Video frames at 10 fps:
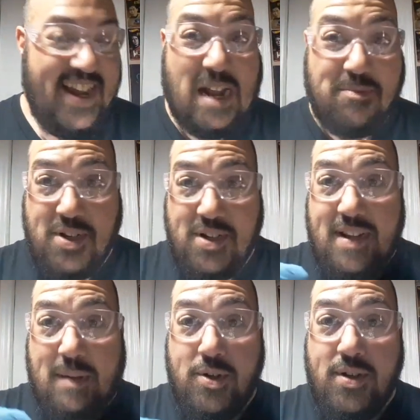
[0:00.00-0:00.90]
I'm
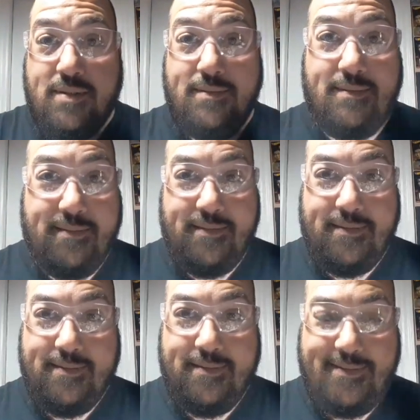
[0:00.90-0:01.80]
good.
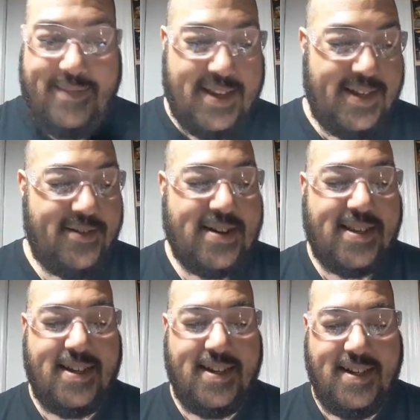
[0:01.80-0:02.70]
Nothing
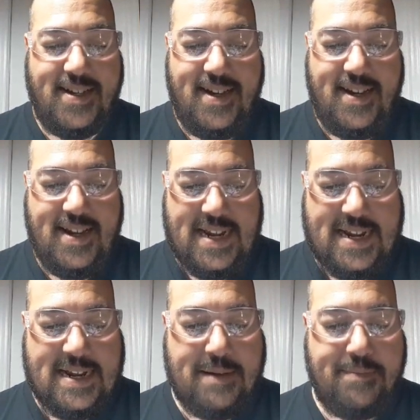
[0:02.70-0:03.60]
crazy.
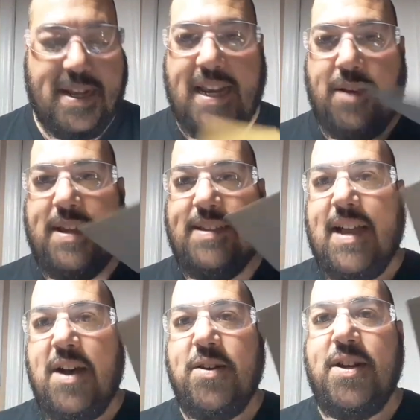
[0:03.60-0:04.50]
But anyways,
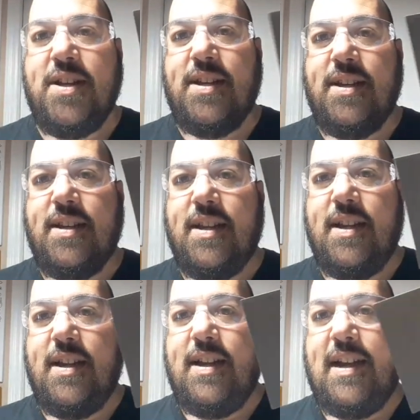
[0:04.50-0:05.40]
I'll cut
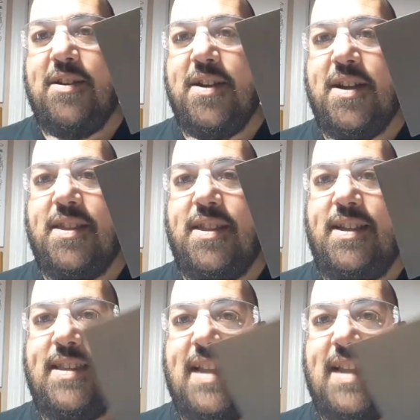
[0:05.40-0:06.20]
these